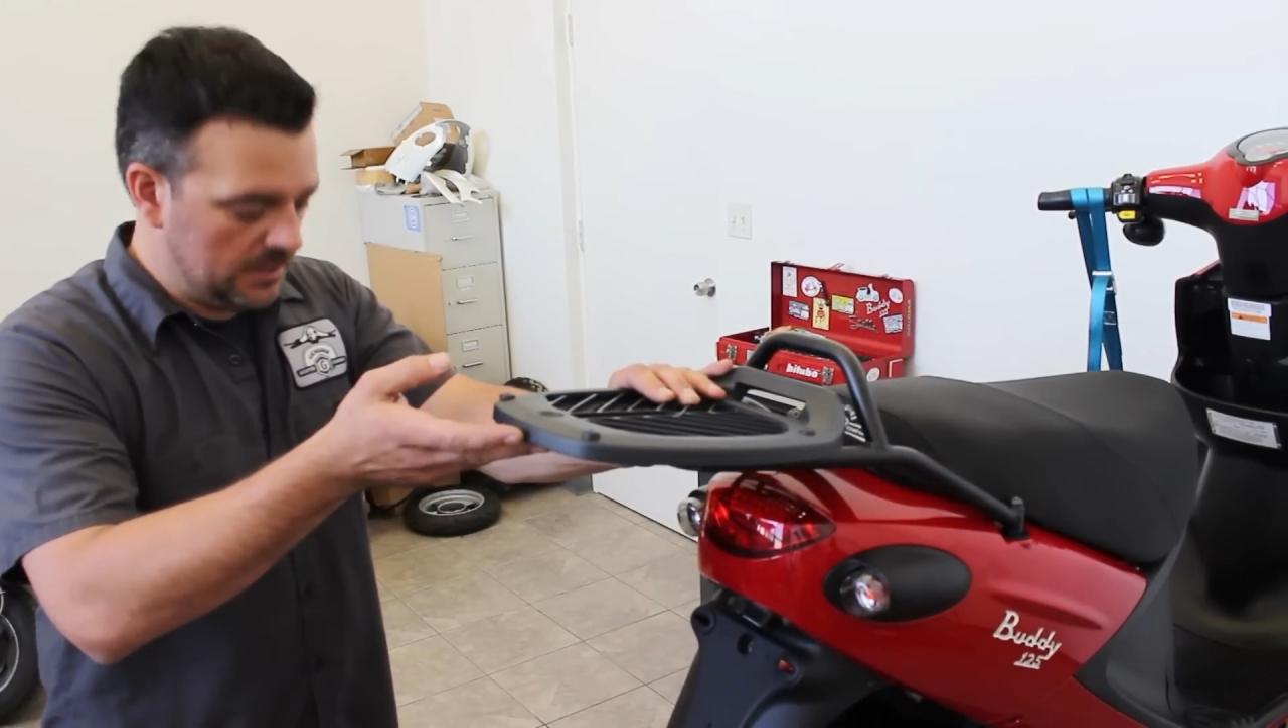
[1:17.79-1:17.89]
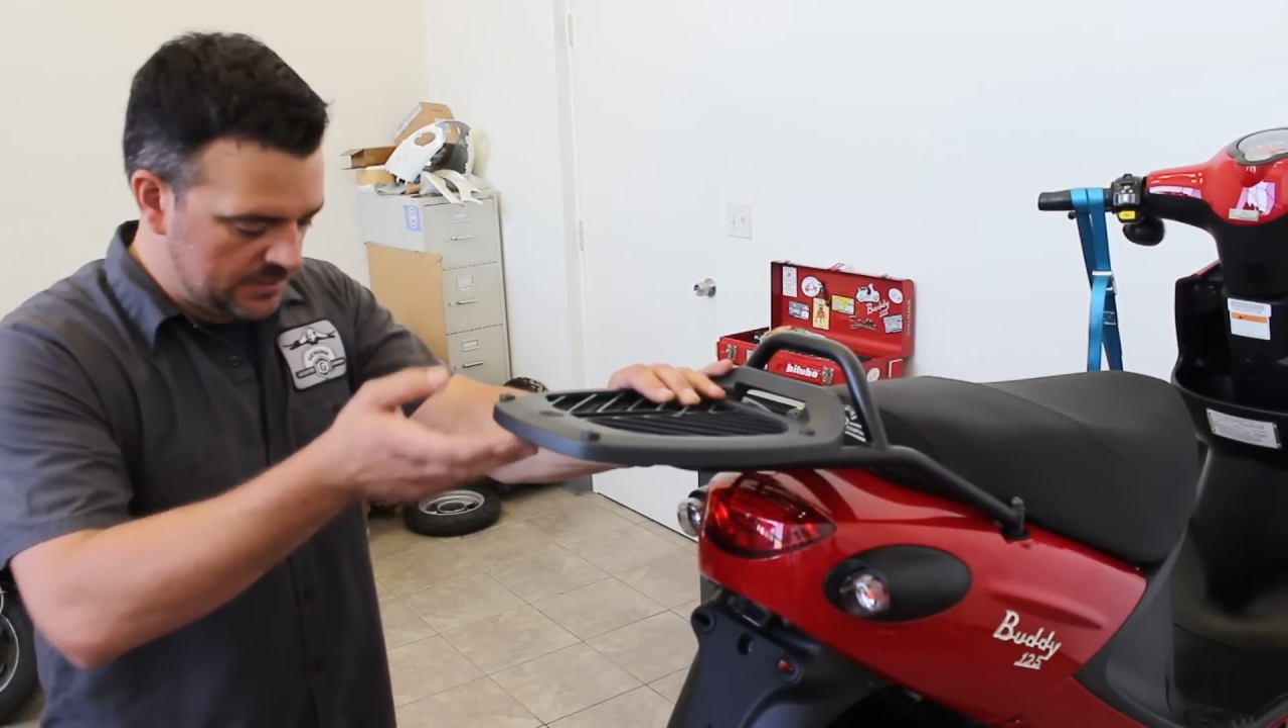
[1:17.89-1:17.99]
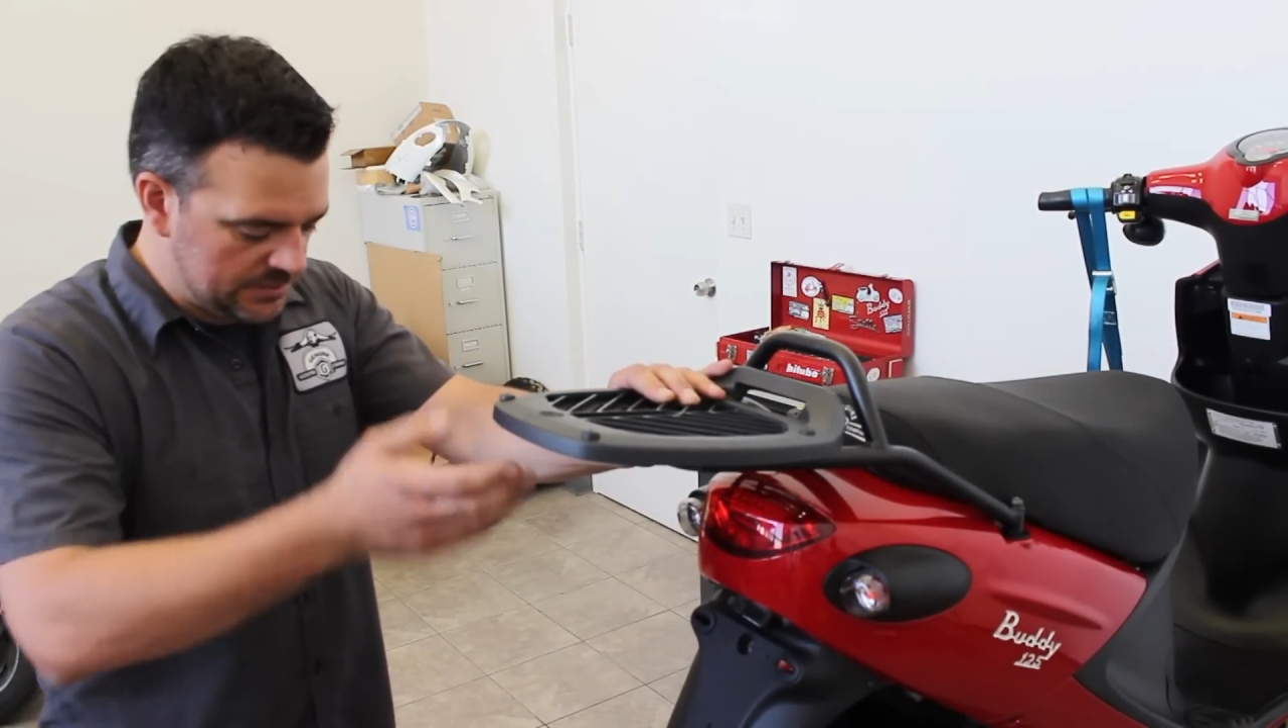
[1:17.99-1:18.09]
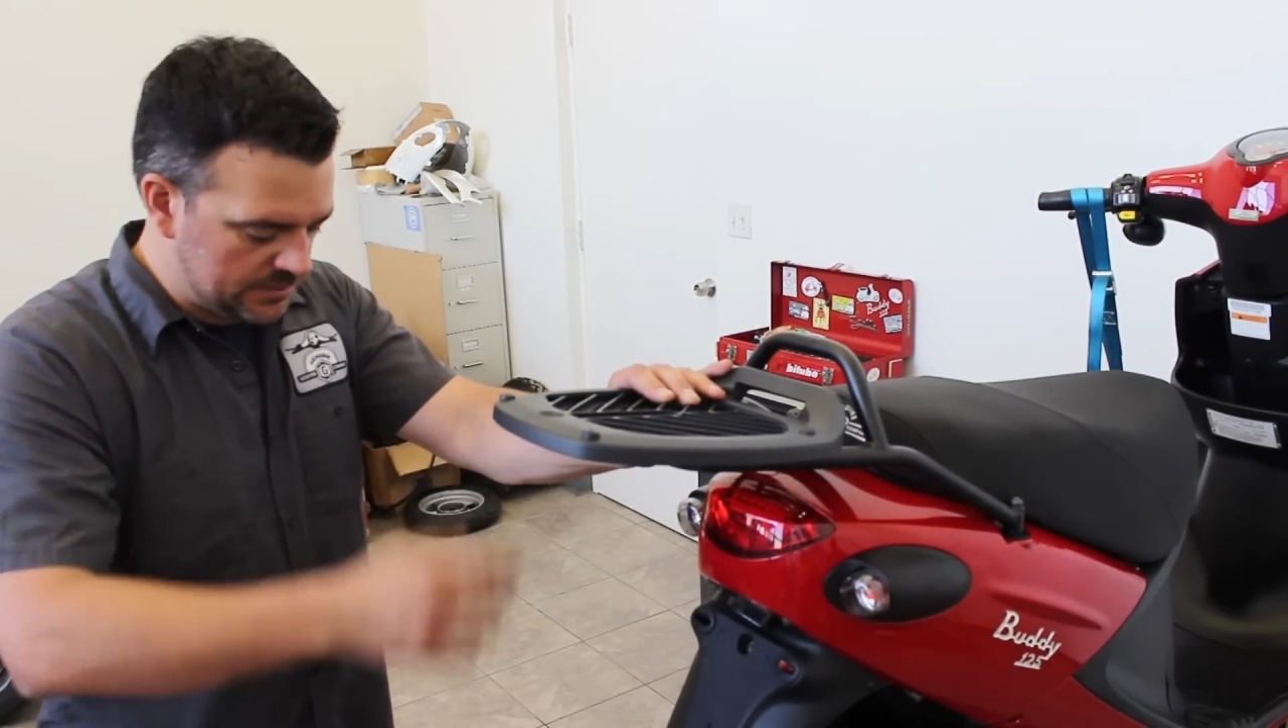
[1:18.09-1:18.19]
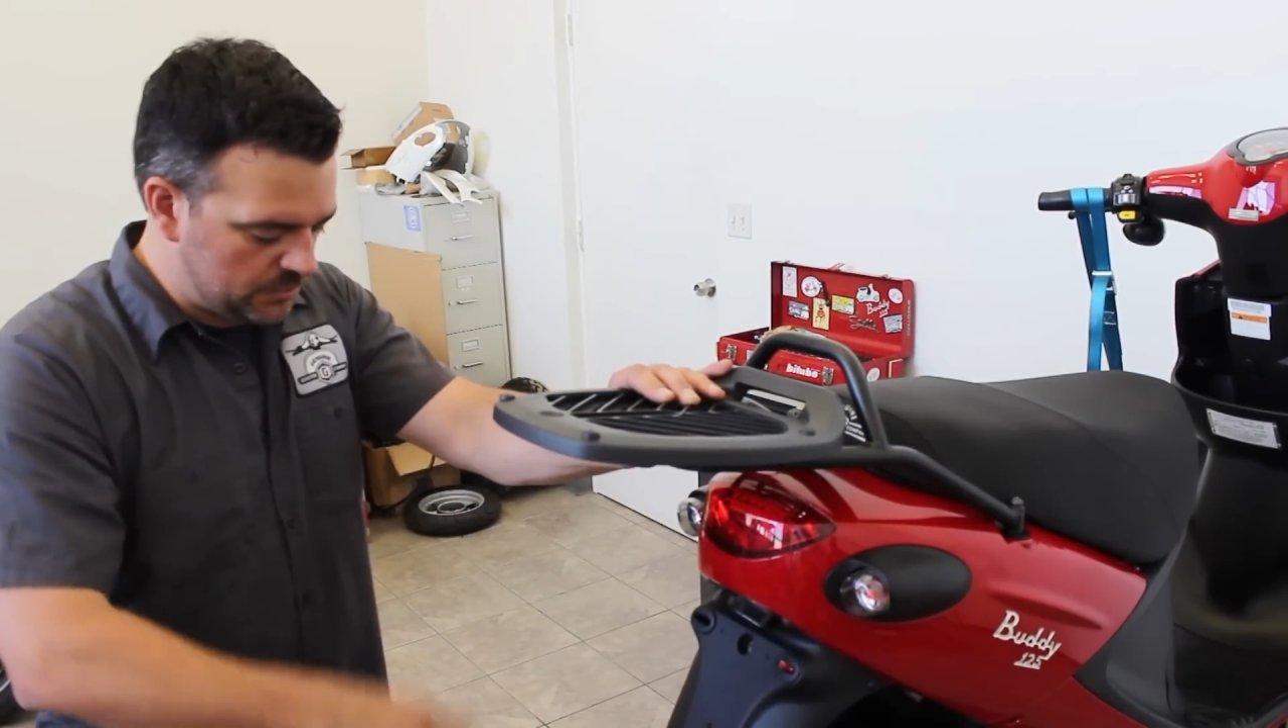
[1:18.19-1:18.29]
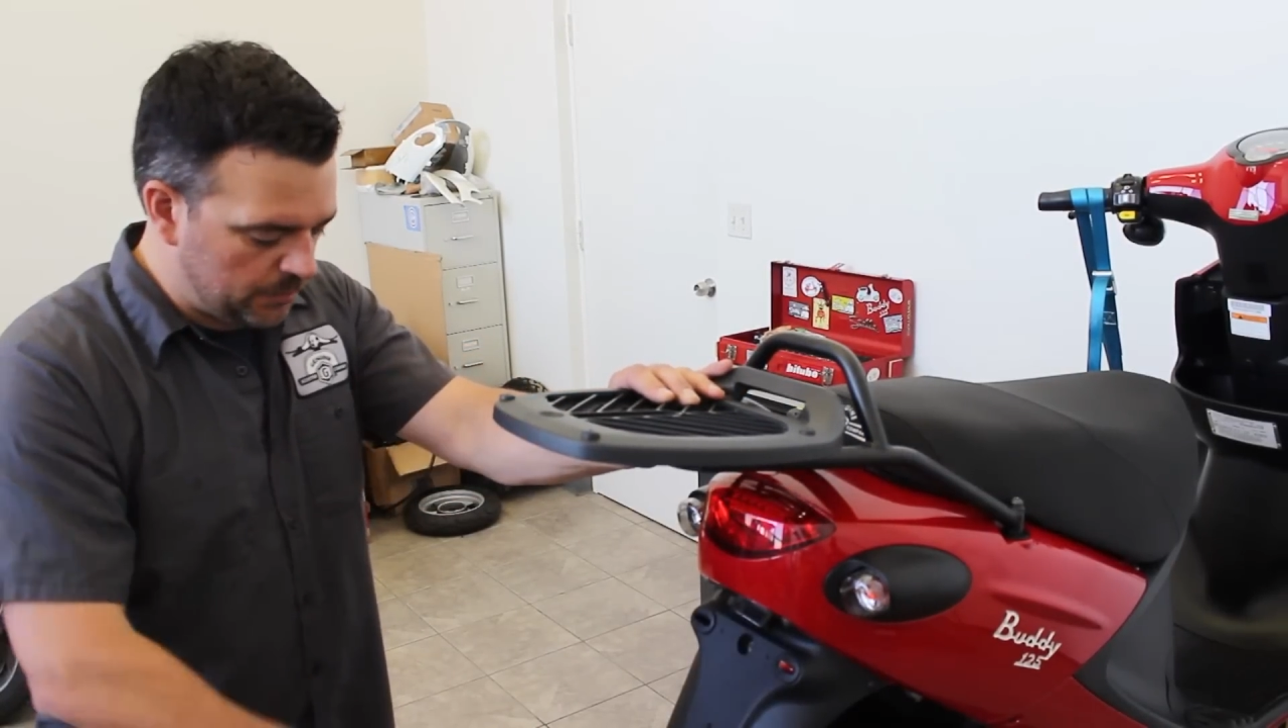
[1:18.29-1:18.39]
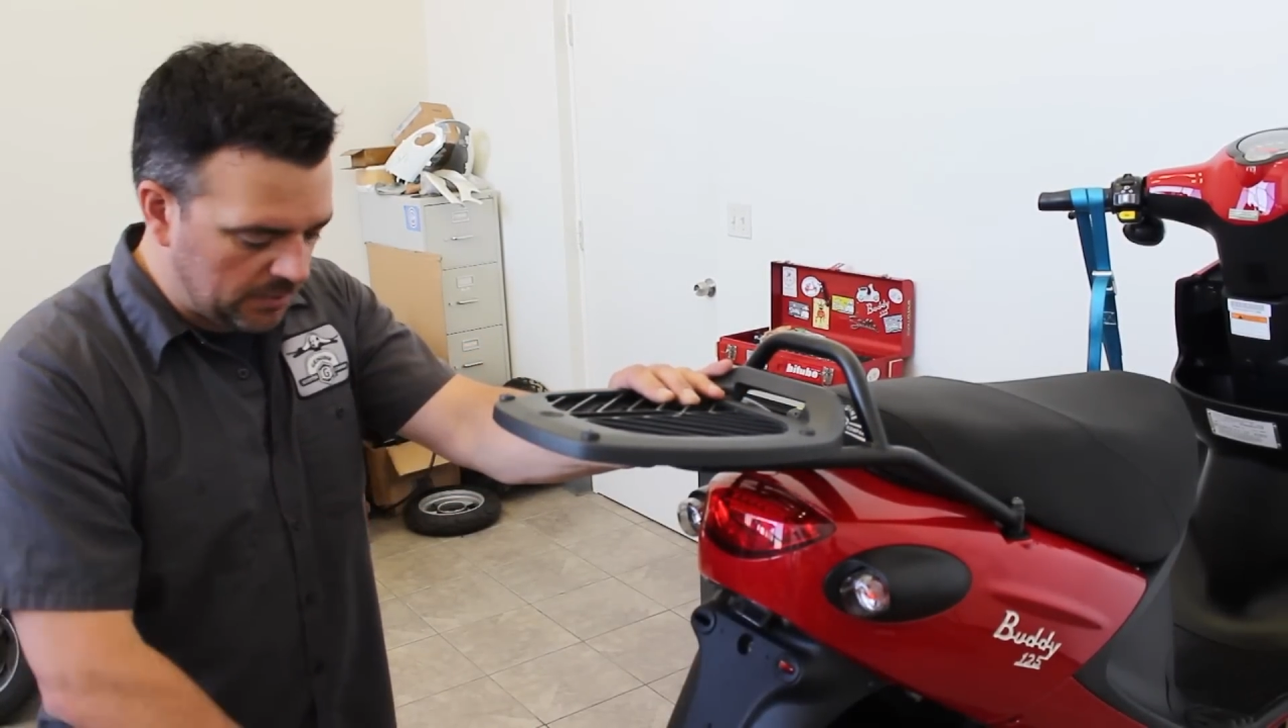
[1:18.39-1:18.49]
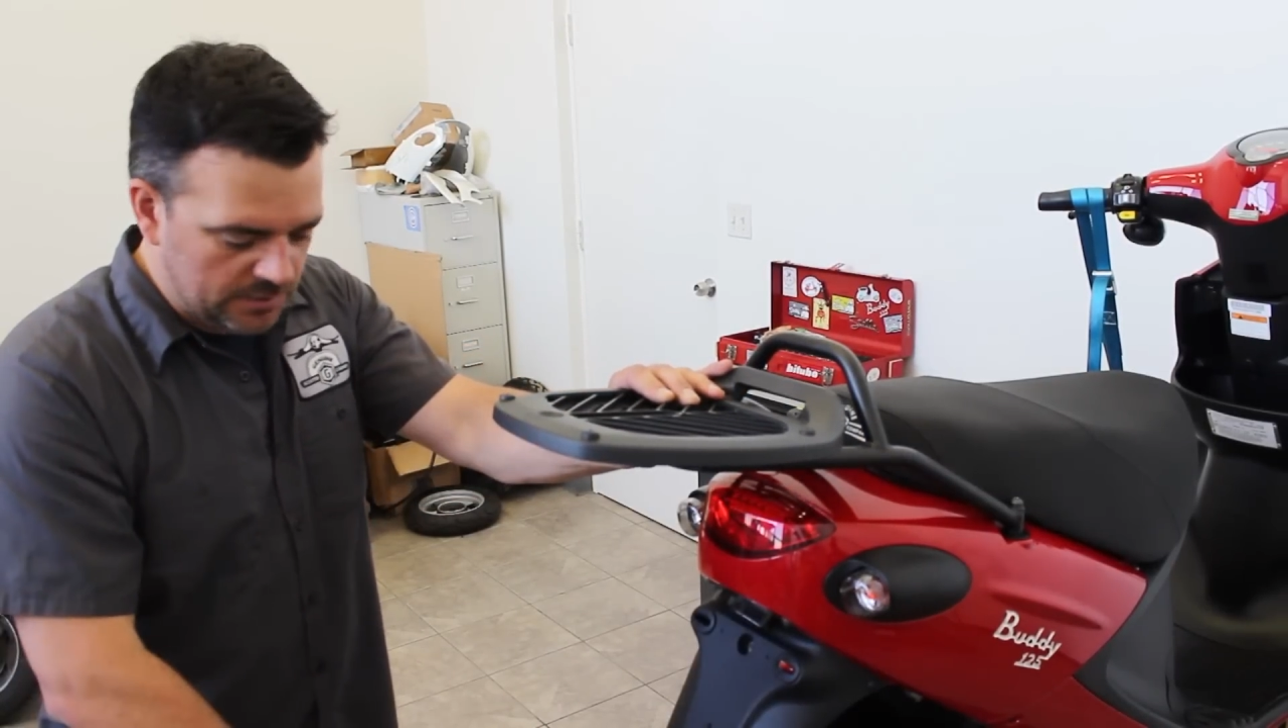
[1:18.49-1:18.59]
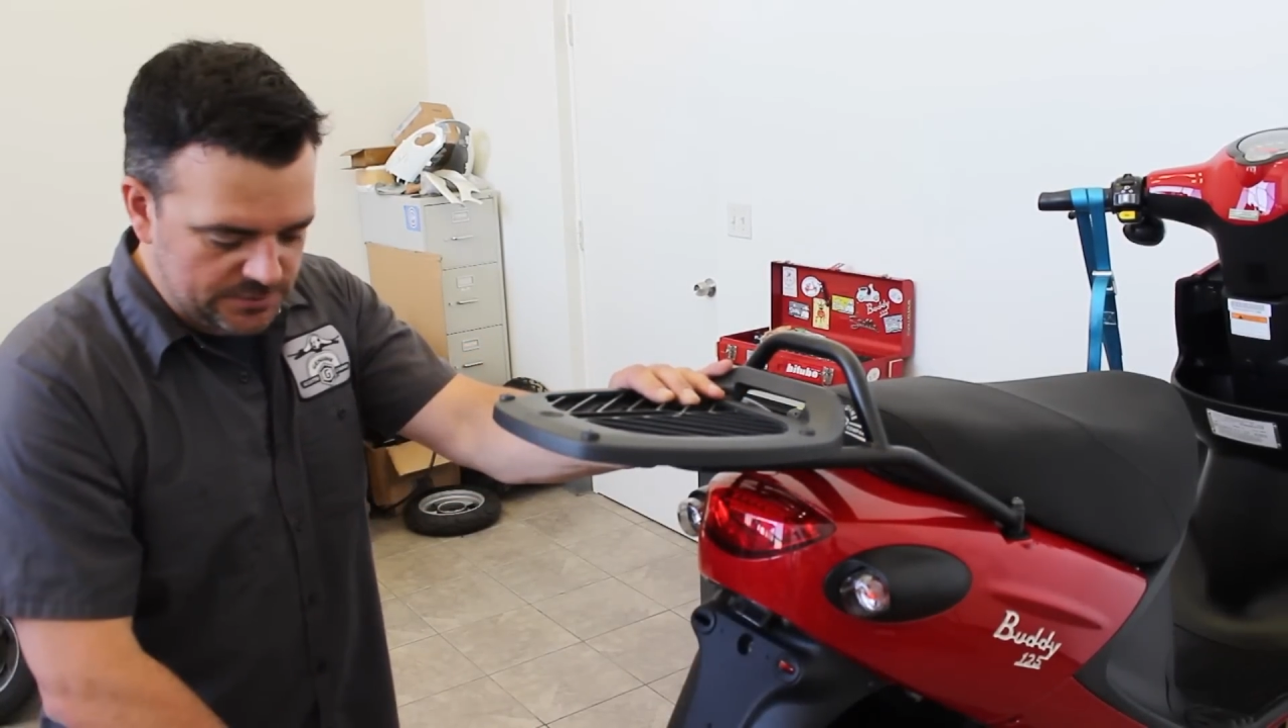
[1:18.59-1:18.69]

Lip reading: This is a 2-part